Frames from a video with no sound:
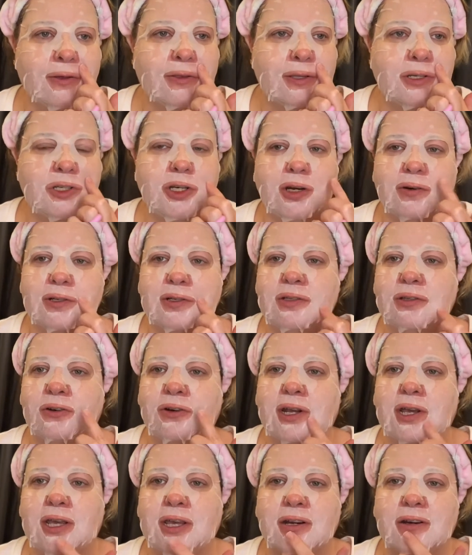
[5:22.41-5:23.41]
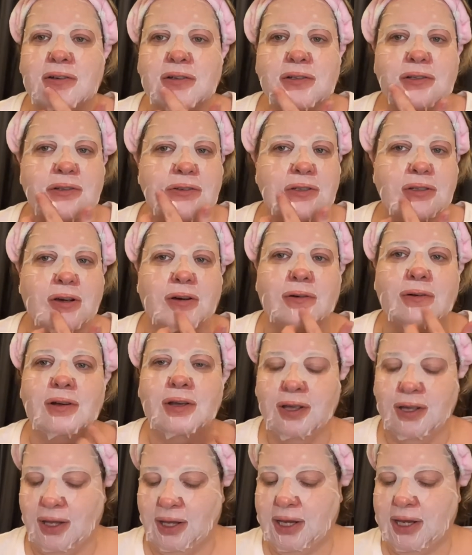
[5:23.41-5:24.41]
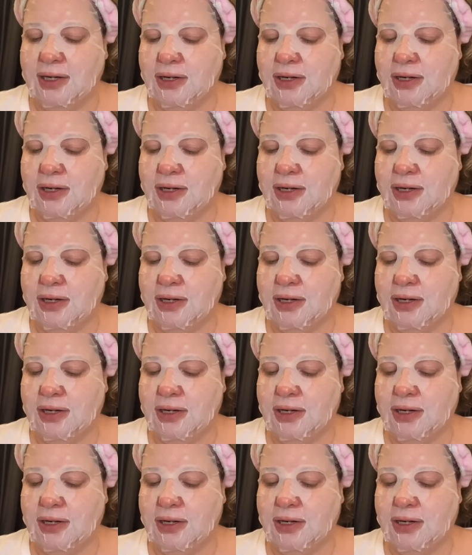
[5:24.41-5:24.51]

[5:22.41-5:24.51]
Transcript: this year is 30 years, so he